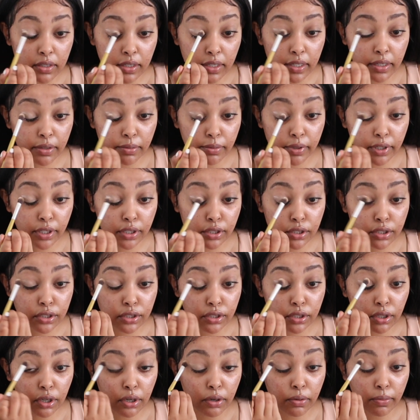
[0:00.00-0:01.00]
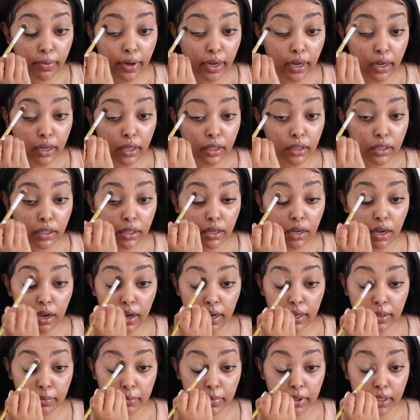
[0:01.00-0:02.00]
It works so well
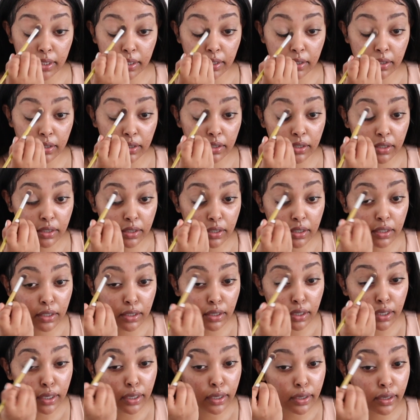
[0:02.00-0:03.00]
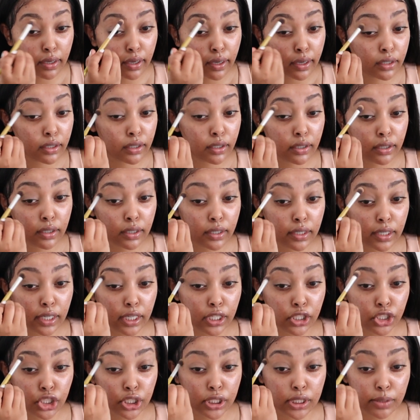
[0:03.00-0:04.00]
on me.
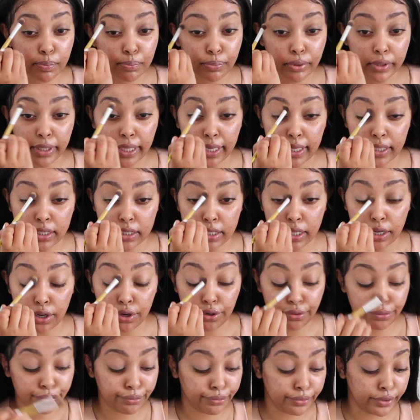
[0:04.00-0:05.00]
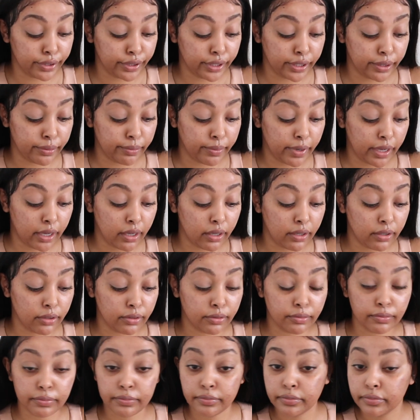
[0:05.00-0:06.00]
It just blends out really
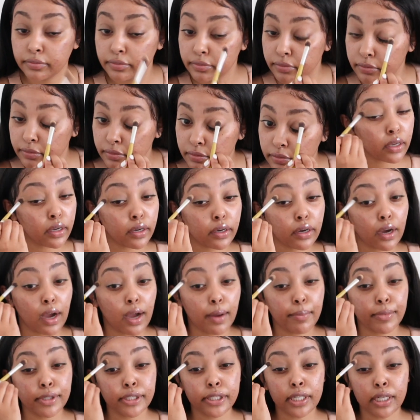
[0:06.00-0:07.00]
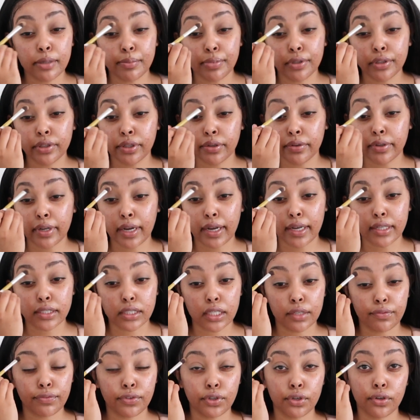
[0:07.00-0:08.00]
well. Comment down below, guys,
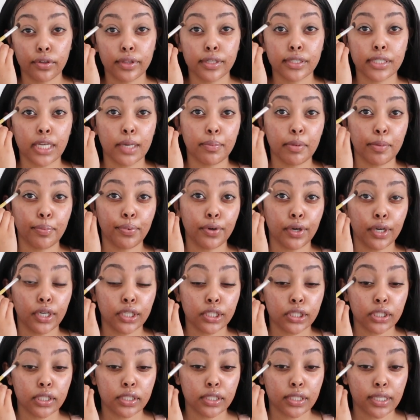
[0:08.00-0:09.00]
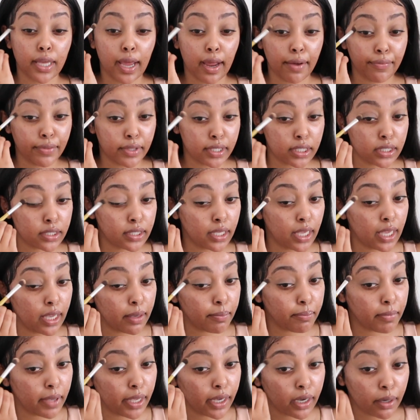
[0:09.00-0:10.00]
if you're the type of person to have the
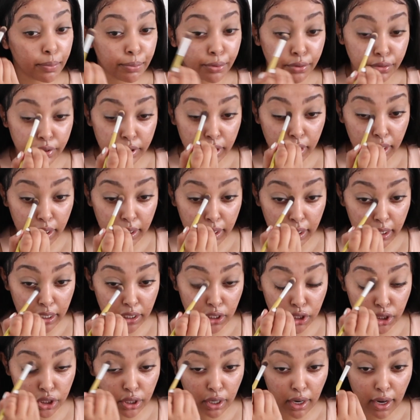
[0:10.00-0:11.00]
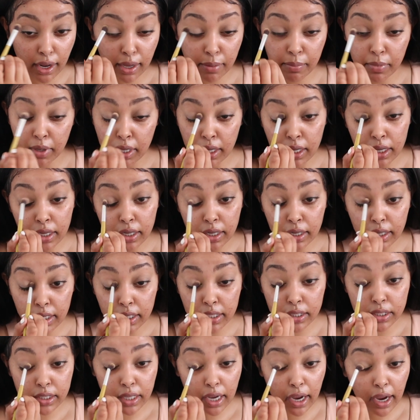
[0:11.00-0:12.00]
same makeup routine each time,
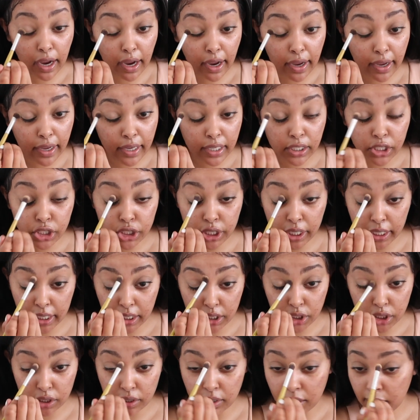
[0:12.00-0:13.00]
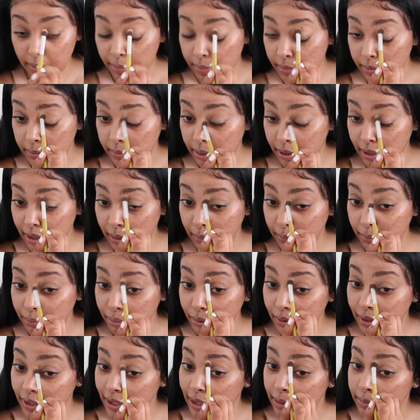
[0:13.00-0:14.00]
because I change it up
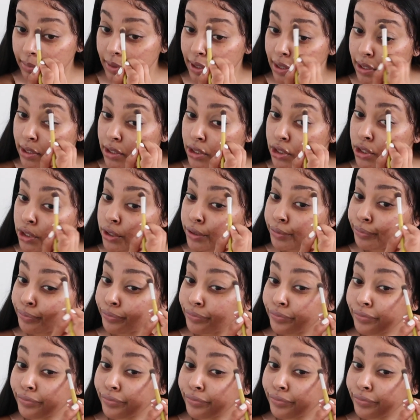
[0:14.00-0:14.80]
pretty much